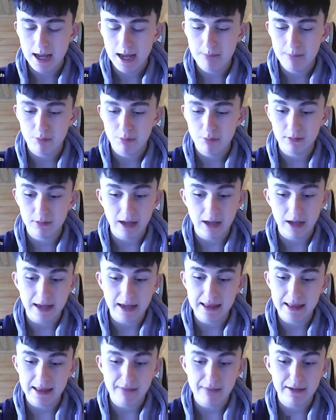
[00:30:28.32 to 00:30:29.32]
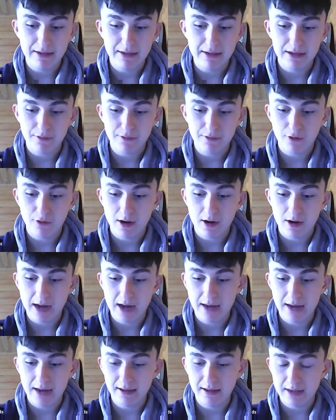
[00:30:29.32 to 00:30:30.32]
But again, they have England on Friday.
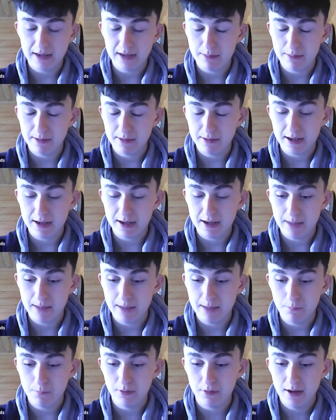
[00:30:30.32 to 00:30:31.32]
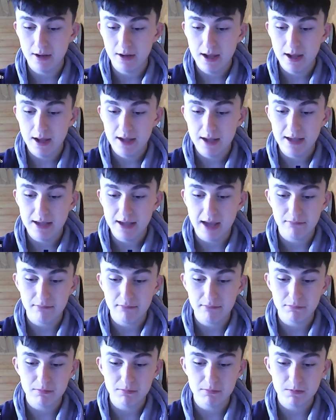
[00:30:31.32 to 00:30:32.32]
Anything can happen in that game. But yeah,
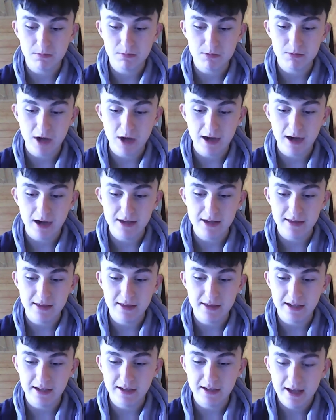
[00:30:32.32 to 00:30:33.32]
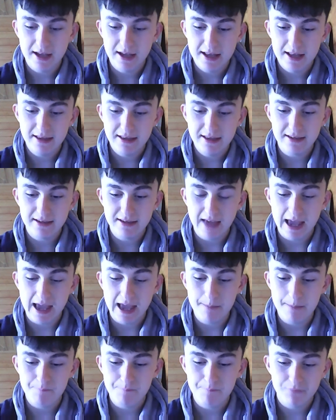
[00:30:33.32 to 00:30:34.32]
Charlie, do you think this
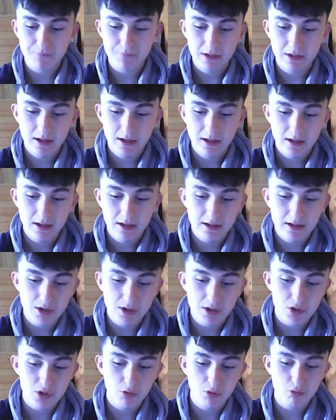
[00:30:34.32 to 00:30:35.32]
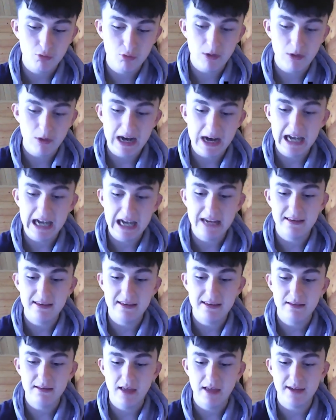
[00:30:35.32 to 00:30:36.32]
game could really
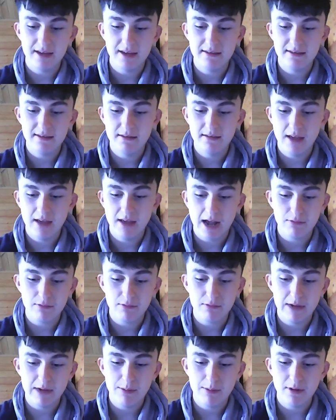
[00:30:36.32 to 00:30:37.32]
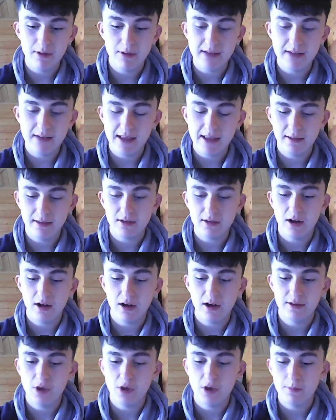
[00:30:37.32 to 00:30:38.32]
has really put a dent in
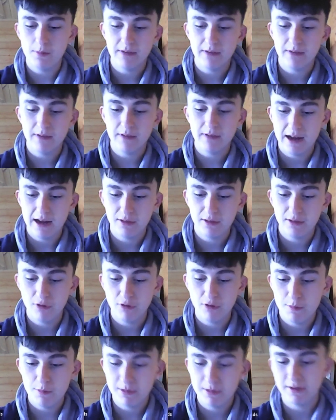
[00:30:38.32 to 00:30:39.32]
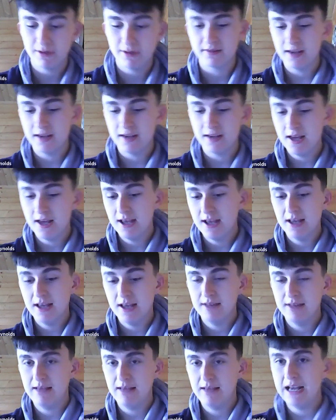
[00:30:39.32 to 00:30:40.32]
Scotland's hope of getting out of the group? Because
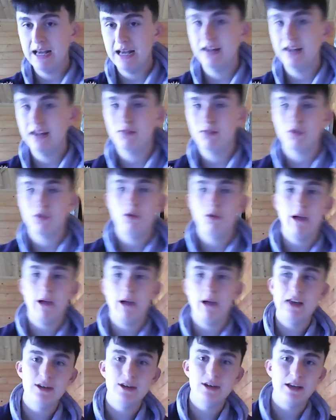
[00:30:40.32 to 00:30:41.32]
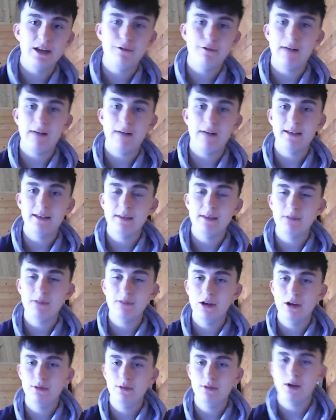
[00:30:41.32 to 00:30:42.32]
England or Croatia, you'd fancy them to
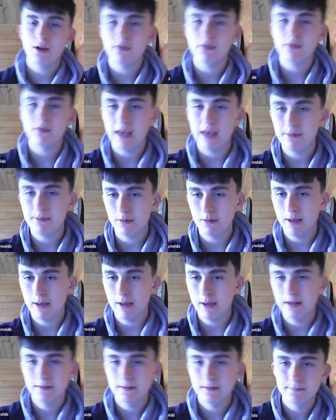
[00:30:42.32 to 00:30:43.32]
lose those games as well.